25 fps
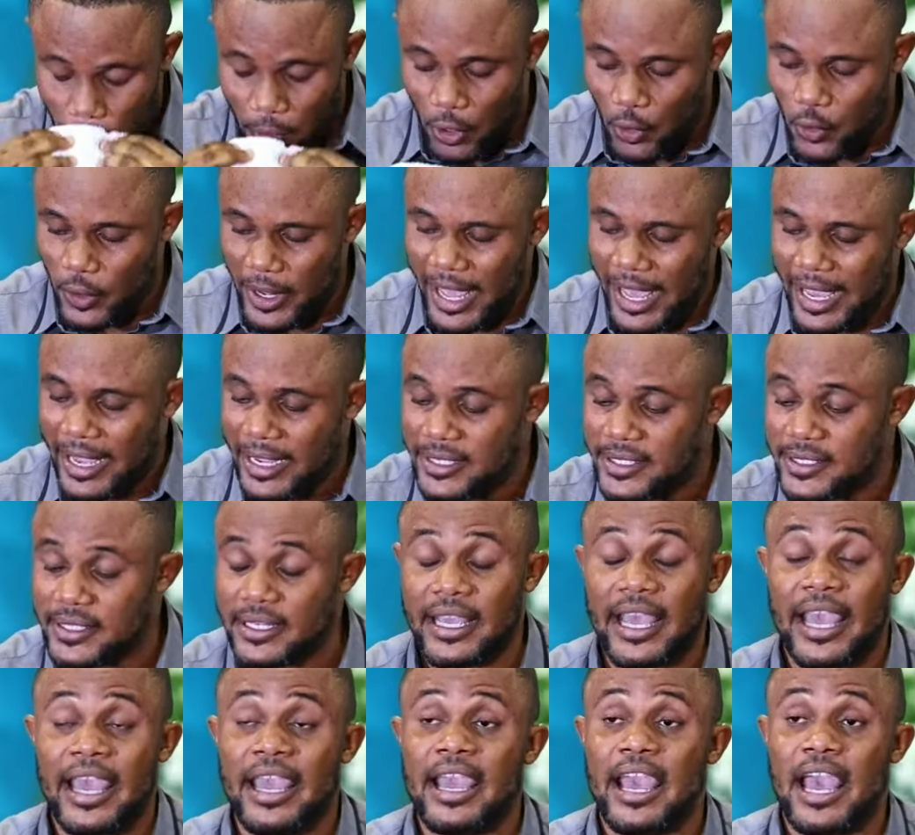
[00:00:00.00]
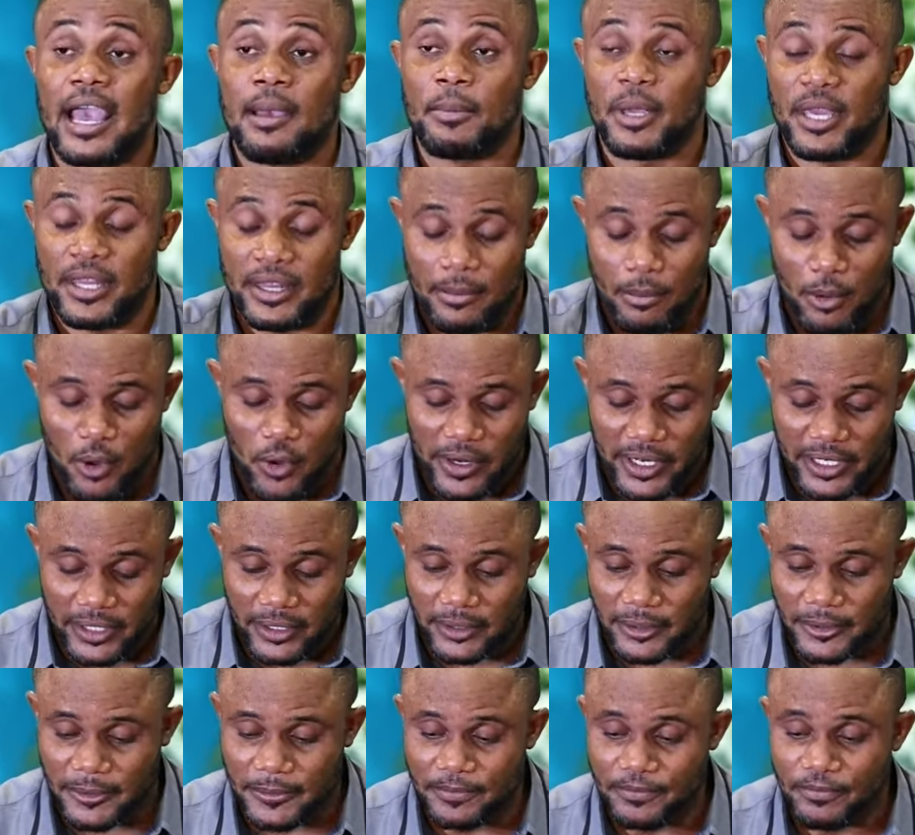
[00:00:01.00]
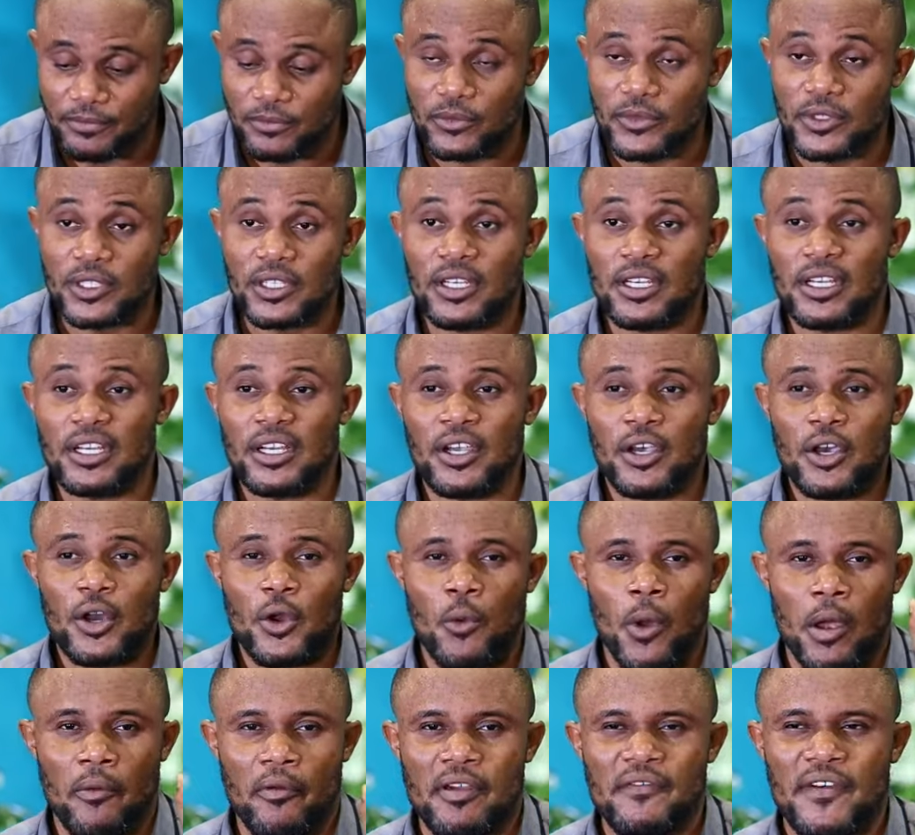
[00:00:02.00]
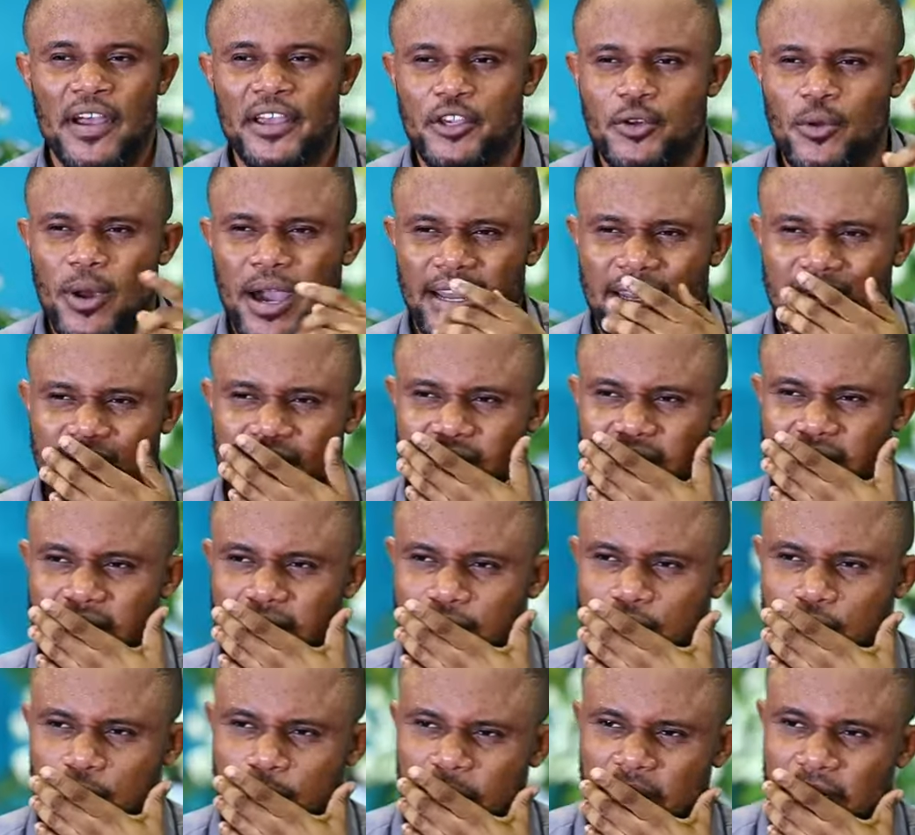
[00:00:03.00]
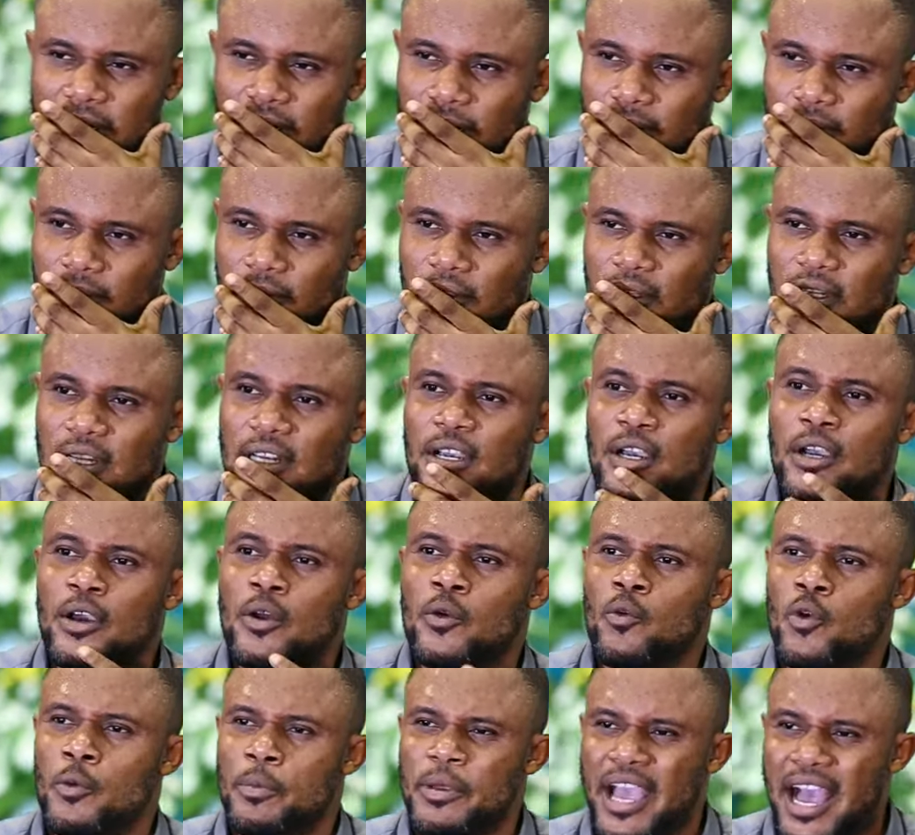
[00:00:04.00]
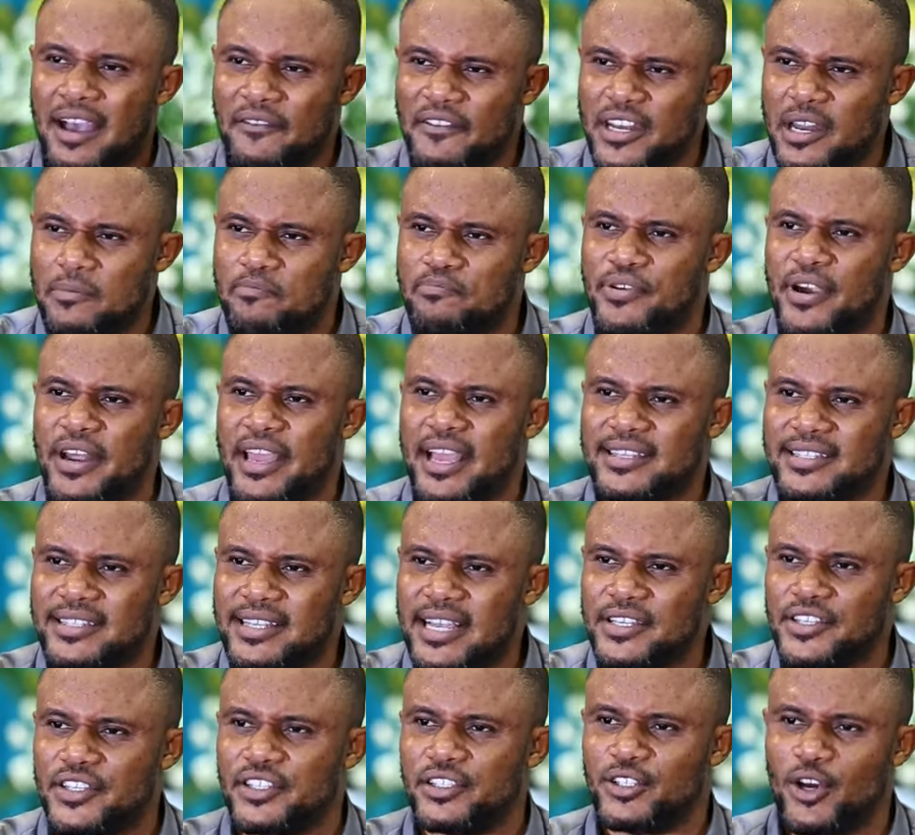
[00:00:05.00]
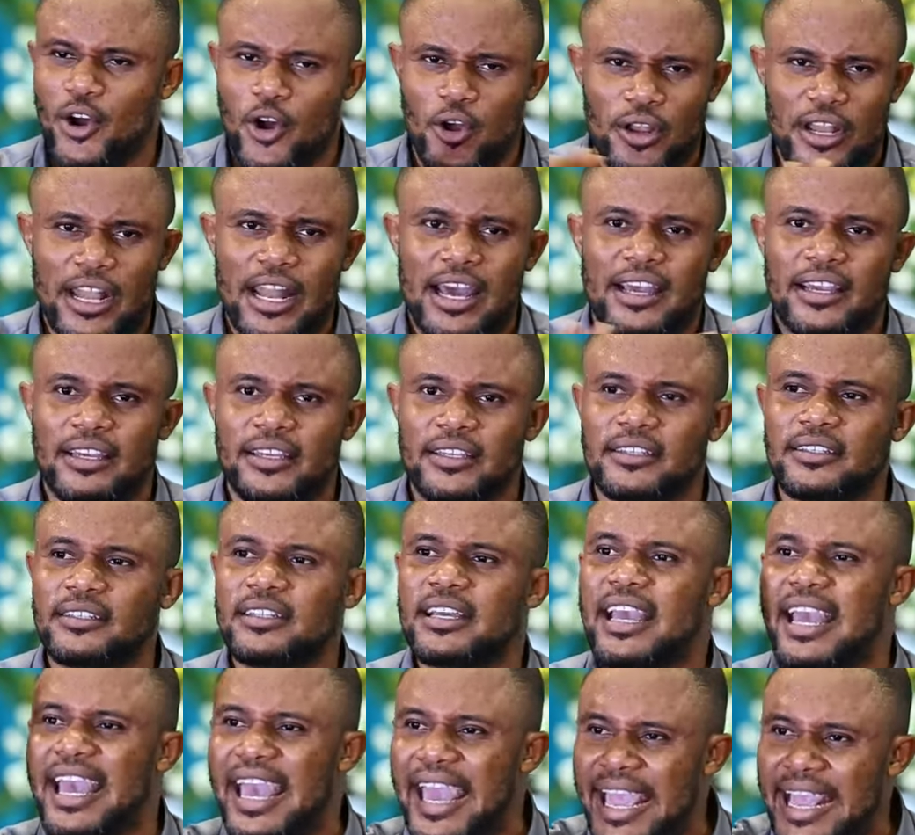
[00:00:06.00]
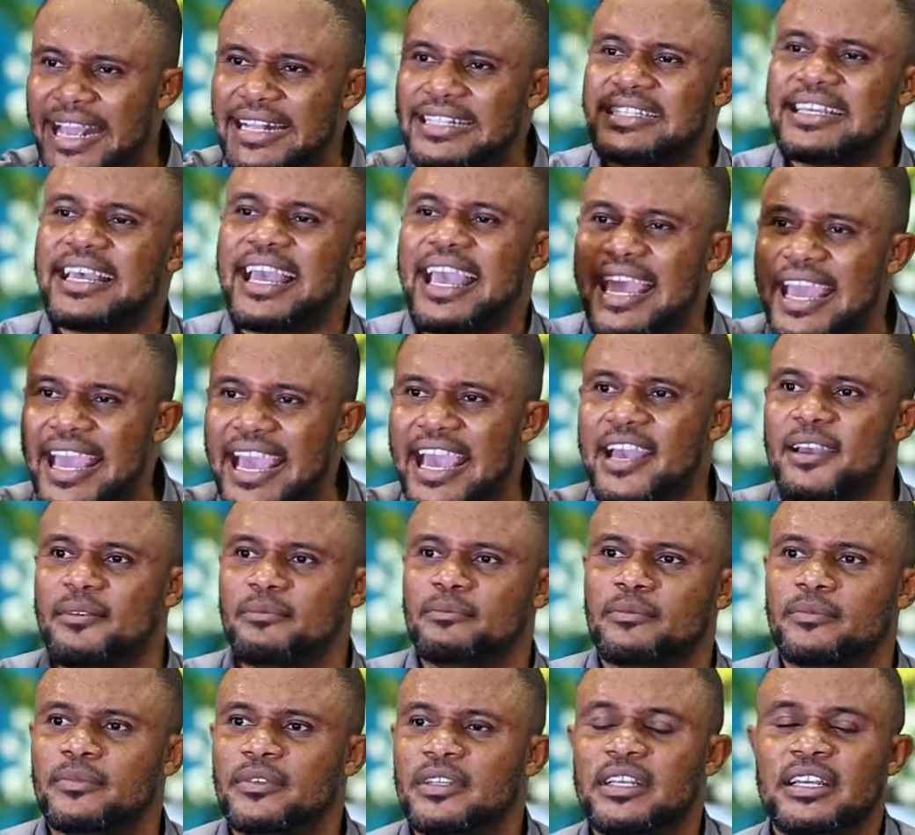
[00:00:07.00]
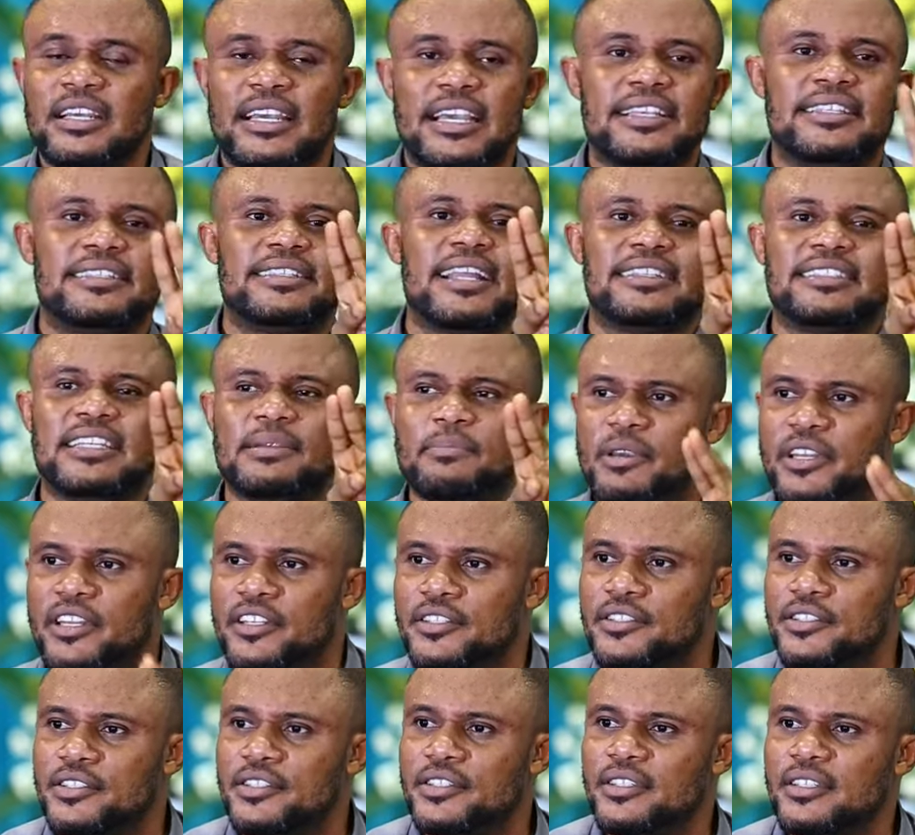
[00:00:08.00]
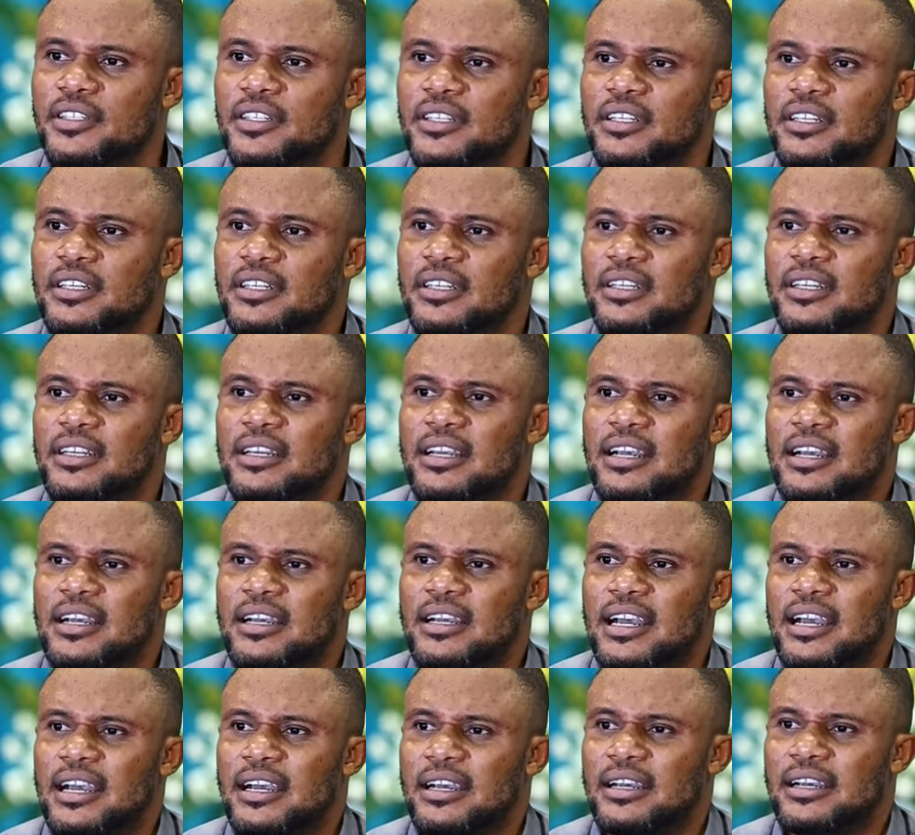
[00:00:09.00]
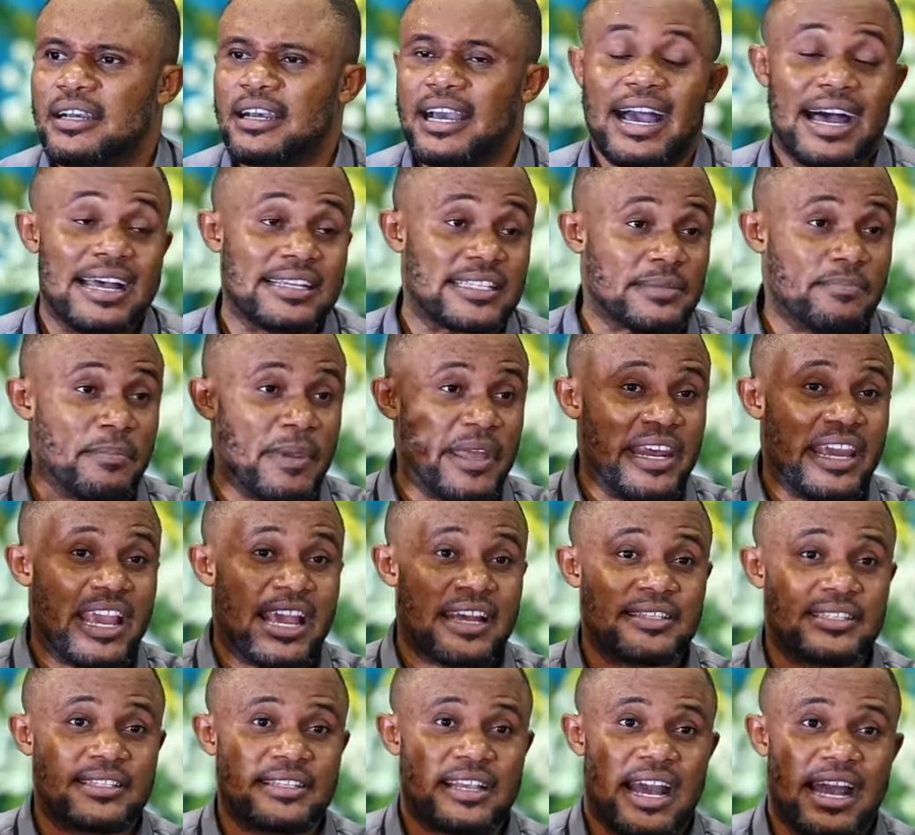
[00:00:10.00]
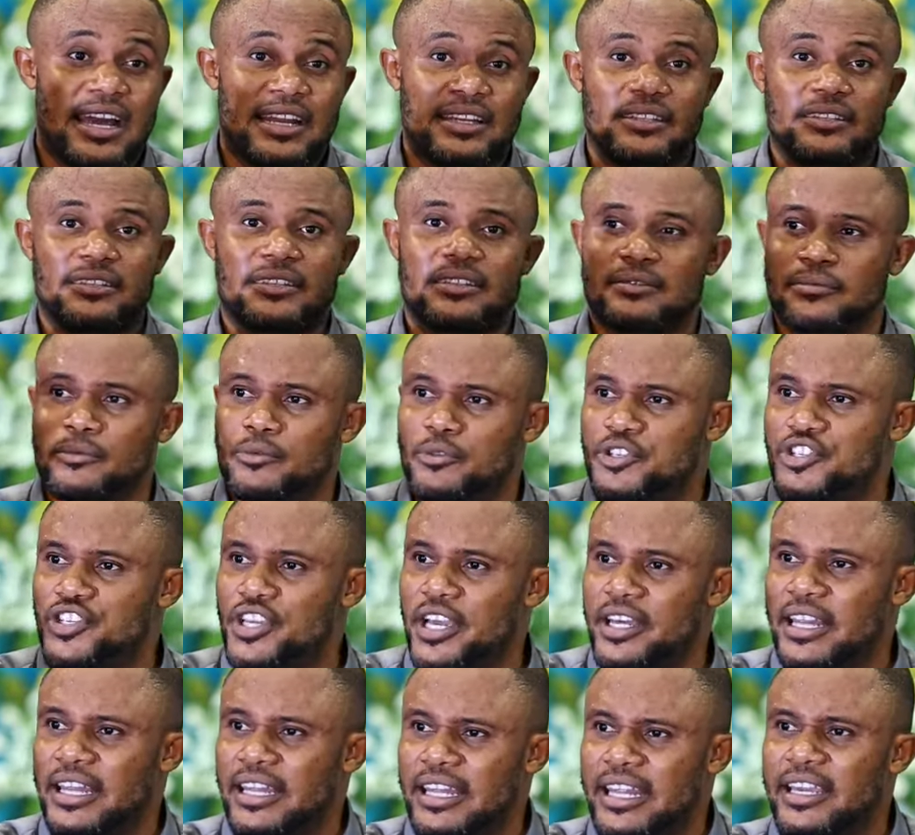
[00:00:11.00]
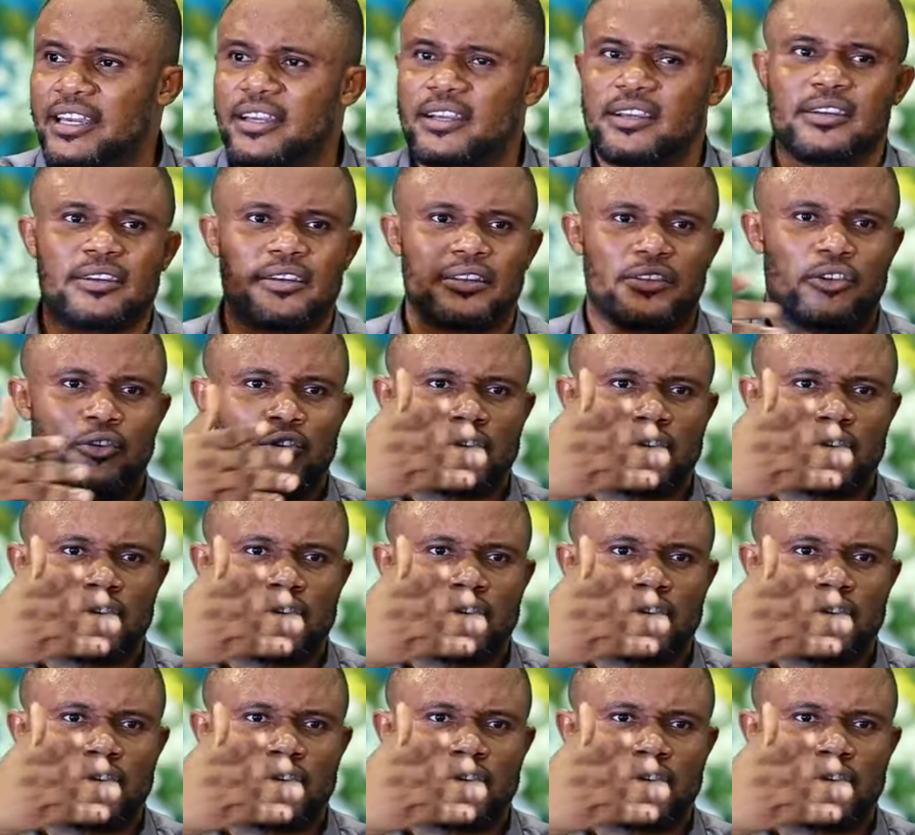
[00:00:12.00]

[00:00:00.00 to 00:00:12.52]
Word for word: Tomorrow, 8 a.m. in the morning, wherever you are listening to me, we'll be having a prayer session online. 8 a.m. It's 30 minutes. As many as can, we share the link.